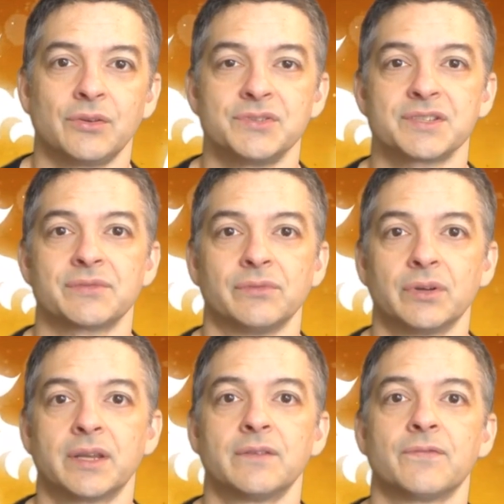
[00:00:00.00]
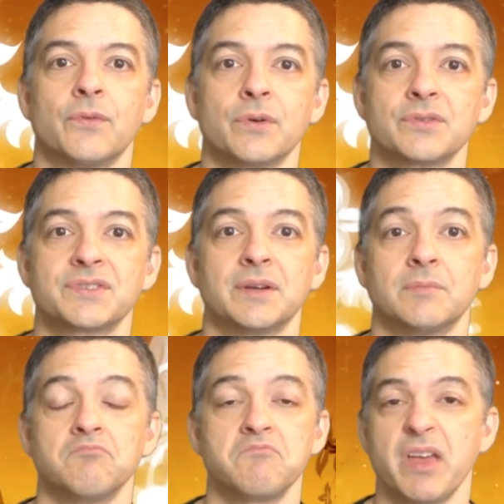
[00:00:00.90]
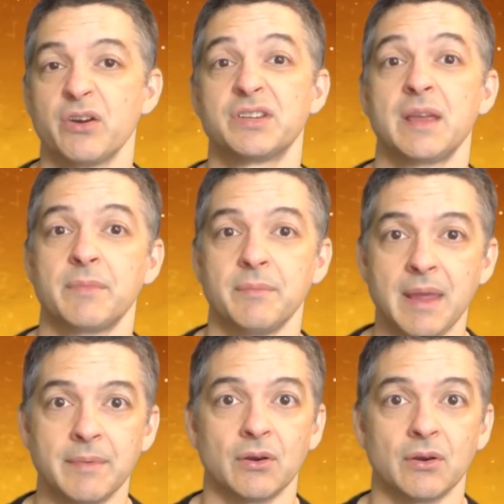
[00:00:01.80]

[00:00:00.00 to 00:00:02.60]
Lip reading: just looking for some entertainment maybe,